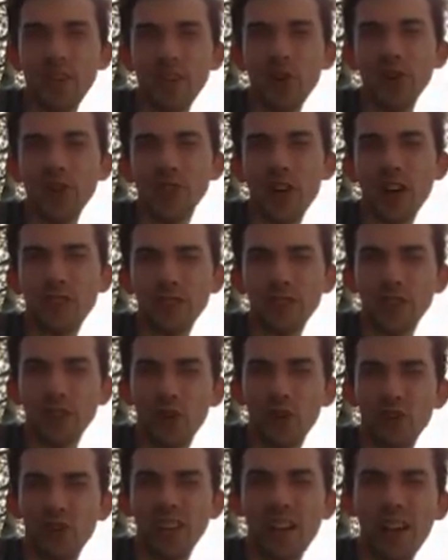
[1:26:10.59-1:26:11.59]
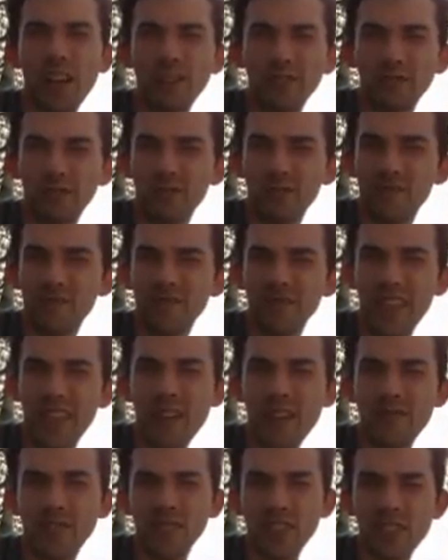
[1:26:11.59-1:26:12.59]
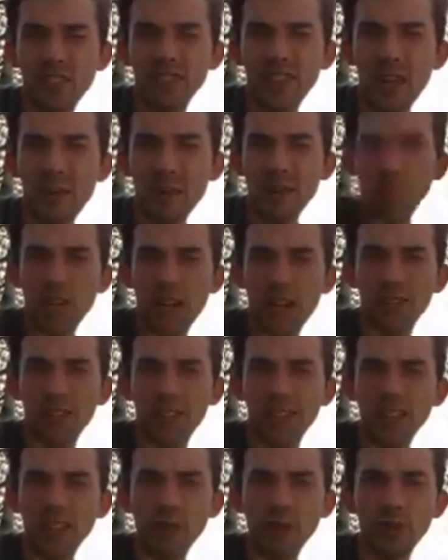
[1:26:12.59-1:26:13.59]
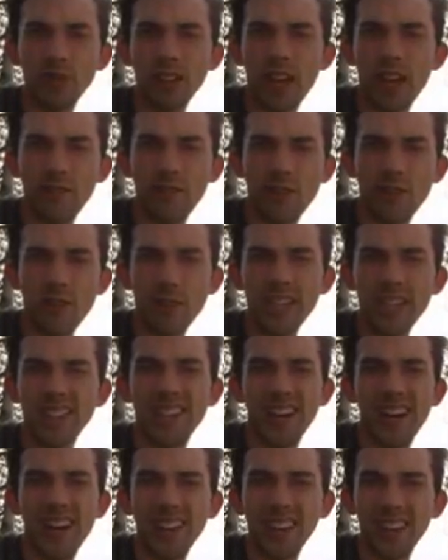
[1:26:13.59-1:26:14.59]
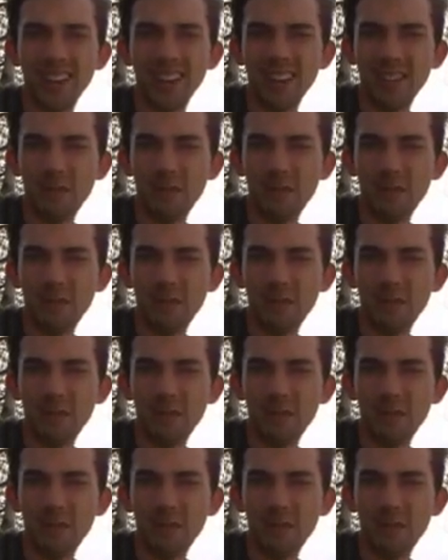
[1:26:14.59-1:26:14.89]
You could travel your whole life, every single day be traveling, and you would never be done.